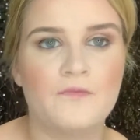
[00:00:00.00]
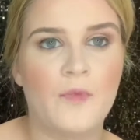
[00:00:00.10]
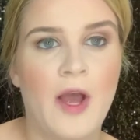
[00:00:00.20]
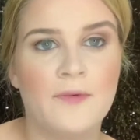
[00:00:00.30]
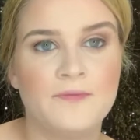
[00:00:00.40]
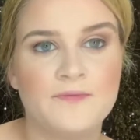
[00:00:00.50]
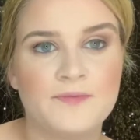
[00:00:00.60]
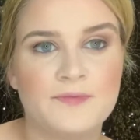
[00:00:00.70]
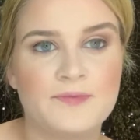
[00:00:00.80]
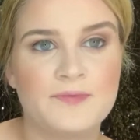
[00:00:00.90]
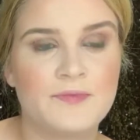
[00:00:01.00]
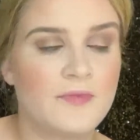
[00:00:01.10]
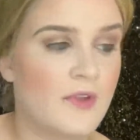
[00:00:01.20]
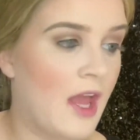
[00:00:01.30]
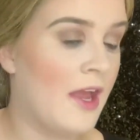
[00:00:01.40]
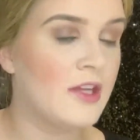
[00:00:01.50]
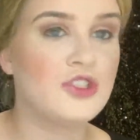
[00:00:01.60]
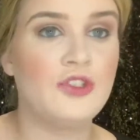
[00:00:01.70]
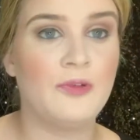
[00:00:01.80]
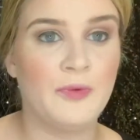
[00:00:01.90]
wow, I
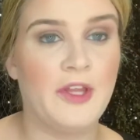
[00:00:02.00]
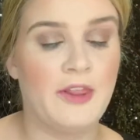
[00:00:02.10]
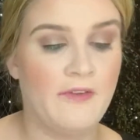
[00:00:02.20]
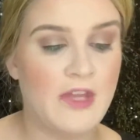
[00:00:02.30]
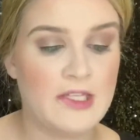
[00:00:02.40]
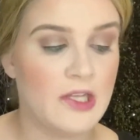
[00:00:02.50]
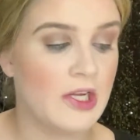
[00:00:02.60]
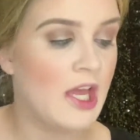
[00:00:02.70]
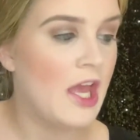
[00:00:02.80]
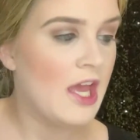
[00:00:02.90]
actually really love this look.